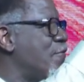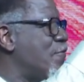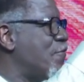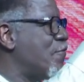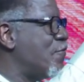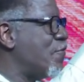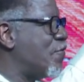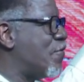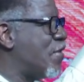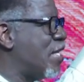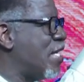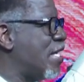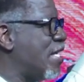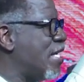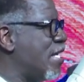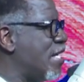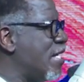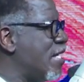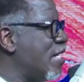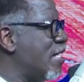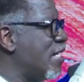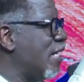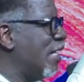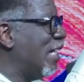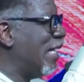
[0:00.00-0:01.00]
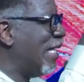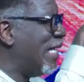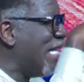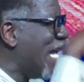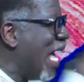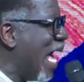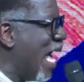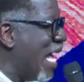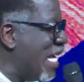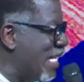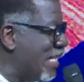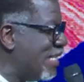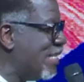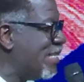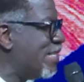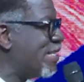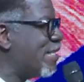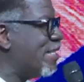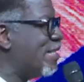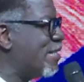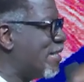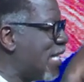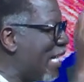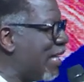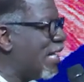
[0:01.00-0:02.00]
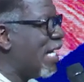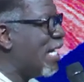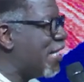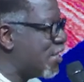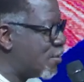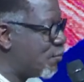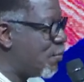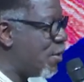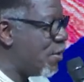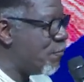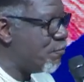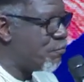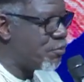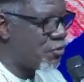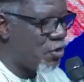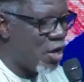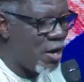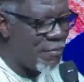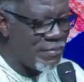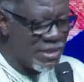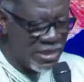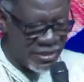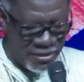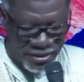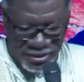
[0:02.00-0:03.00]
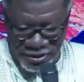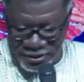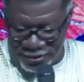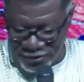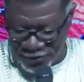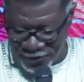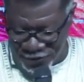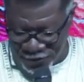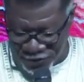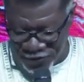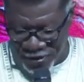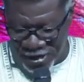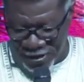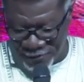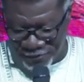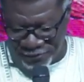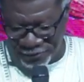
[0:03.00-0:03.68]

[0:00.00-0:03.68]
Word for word: the land that has been promised them.